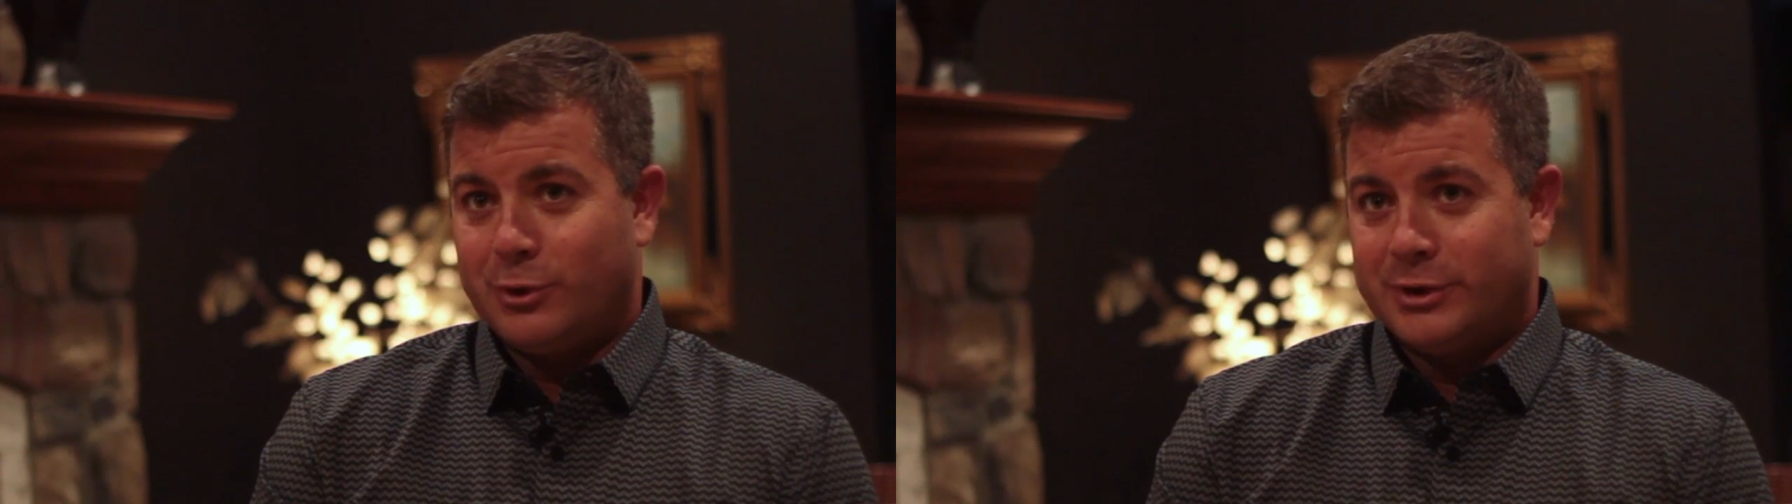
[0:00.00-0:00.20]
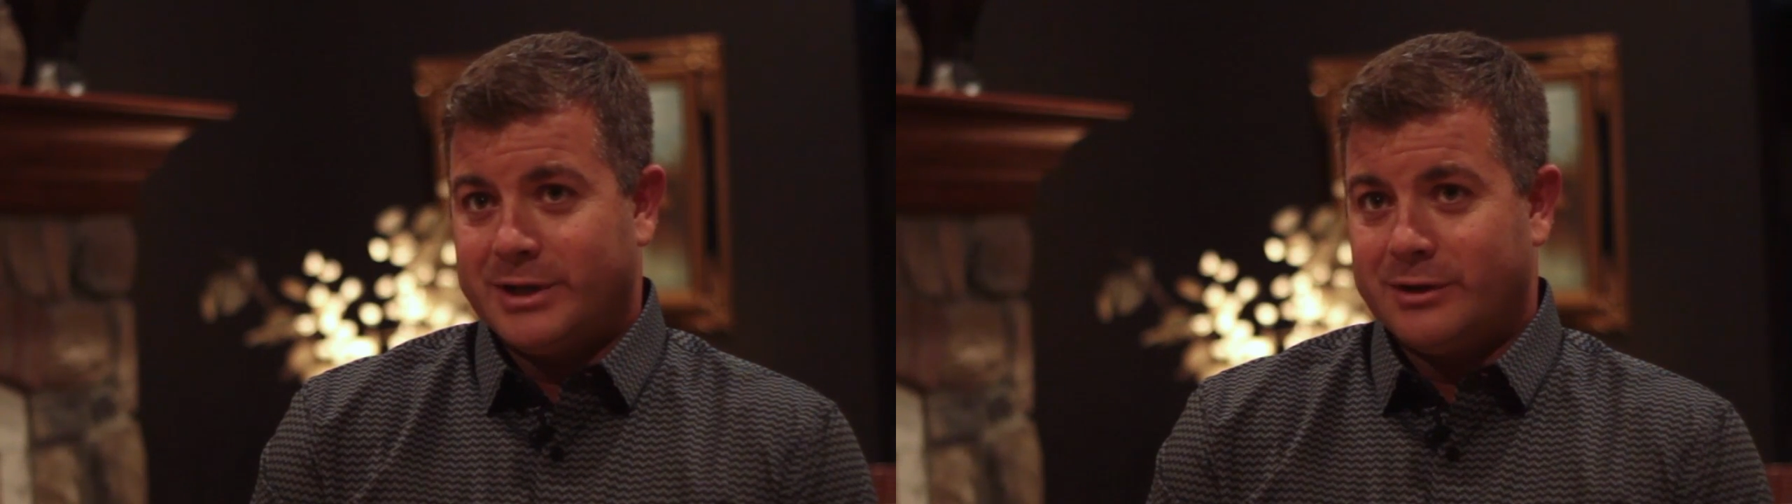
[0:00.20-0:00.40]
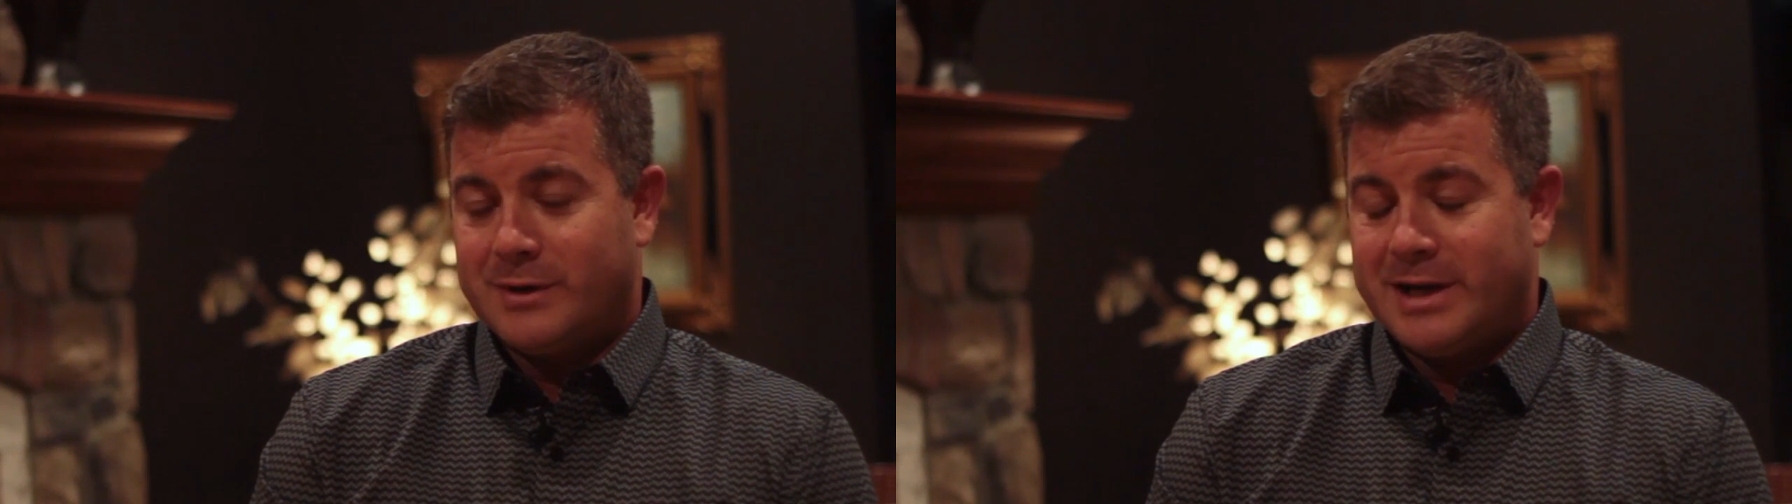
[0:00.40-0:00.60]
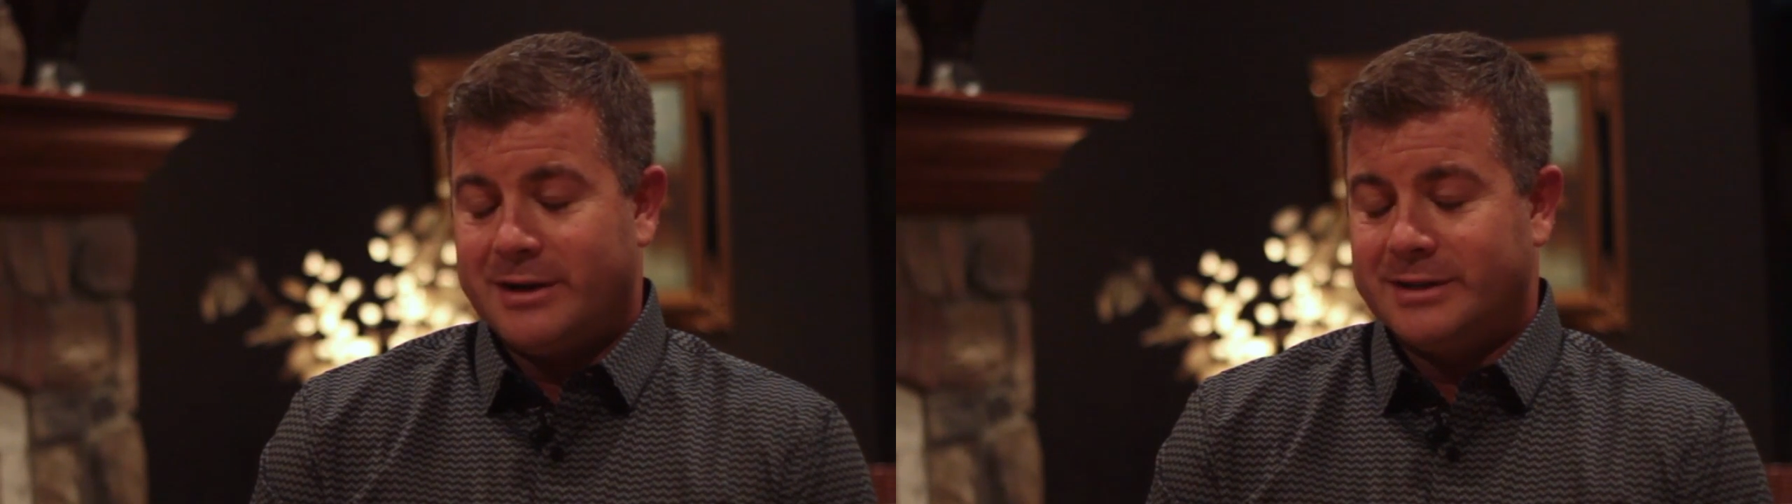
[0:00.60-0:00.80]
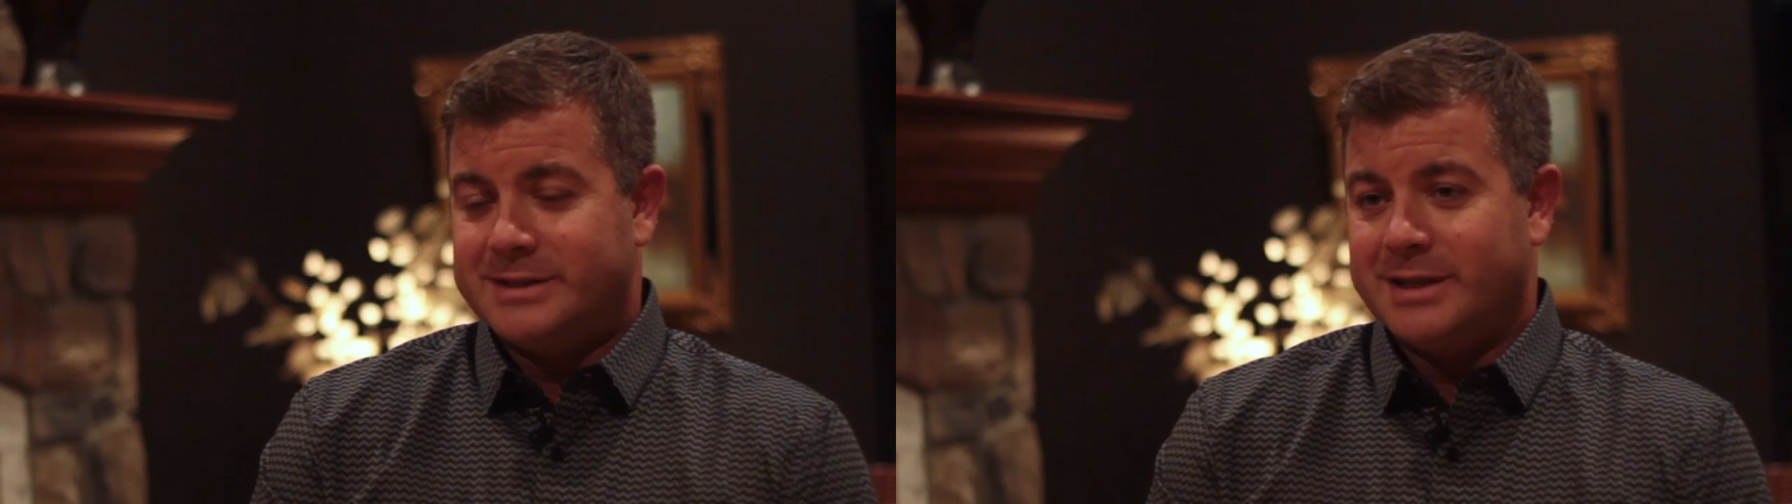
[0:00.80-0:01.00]
looking
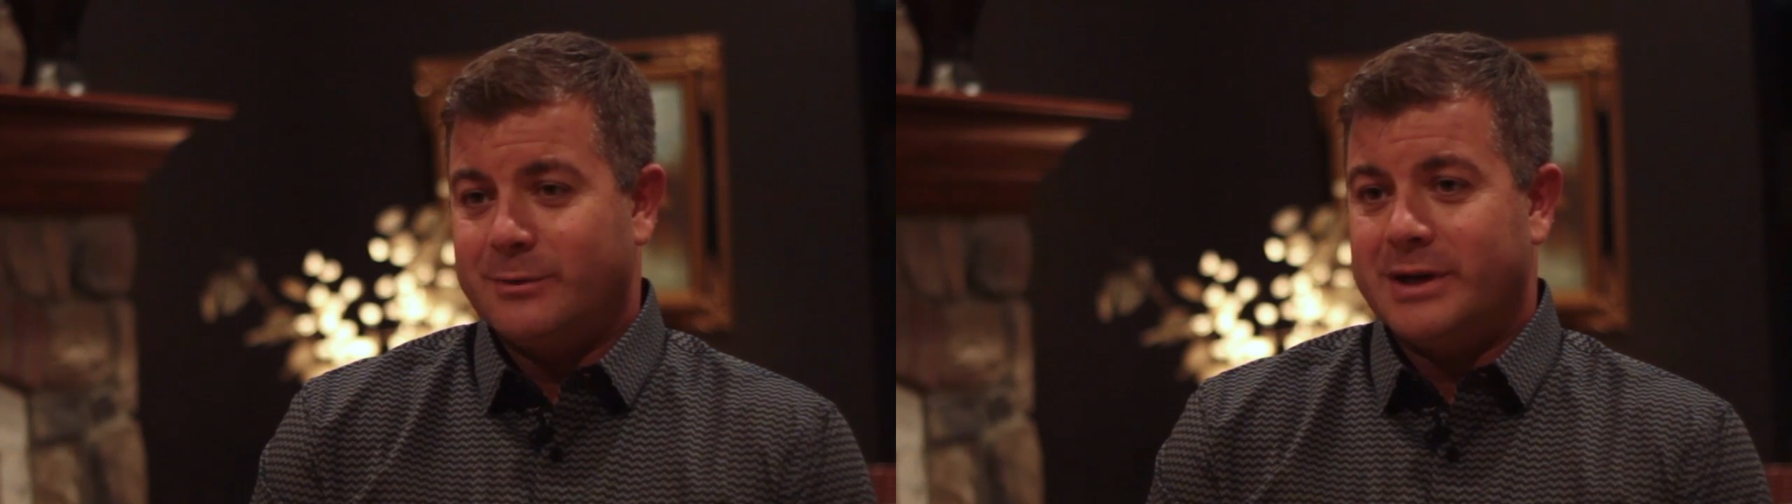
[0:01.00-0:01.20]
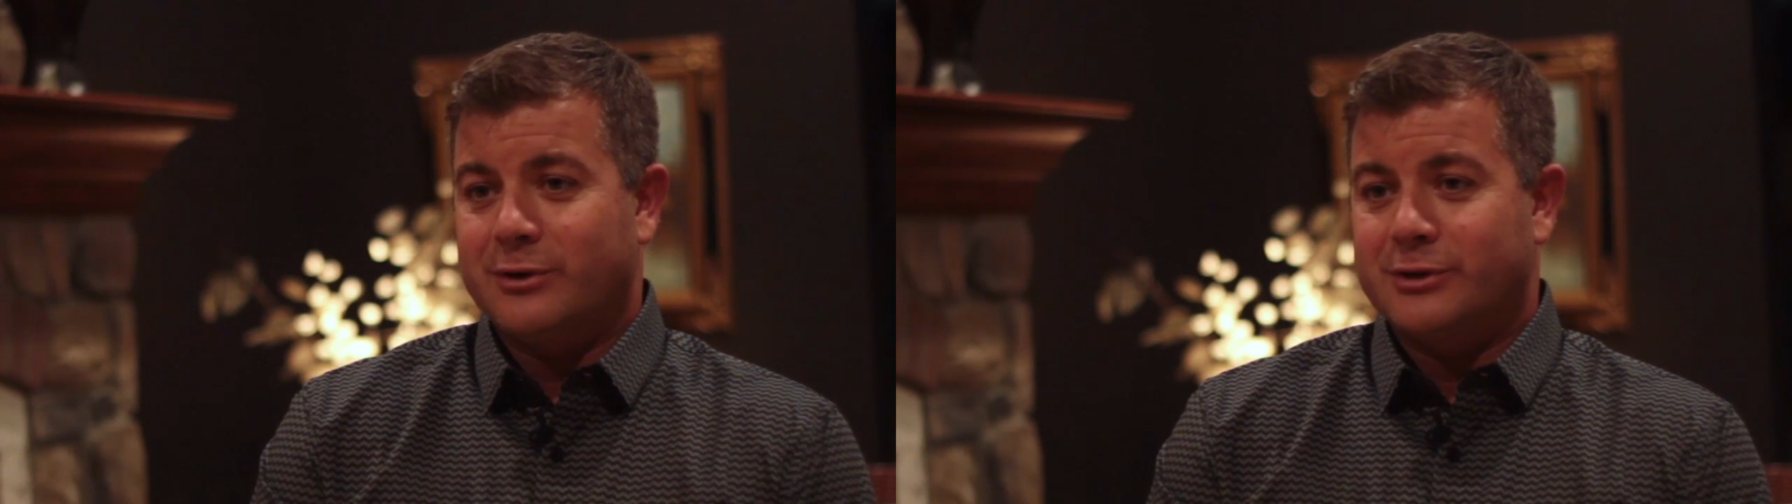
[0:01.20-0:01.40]
around and saying, "Wow,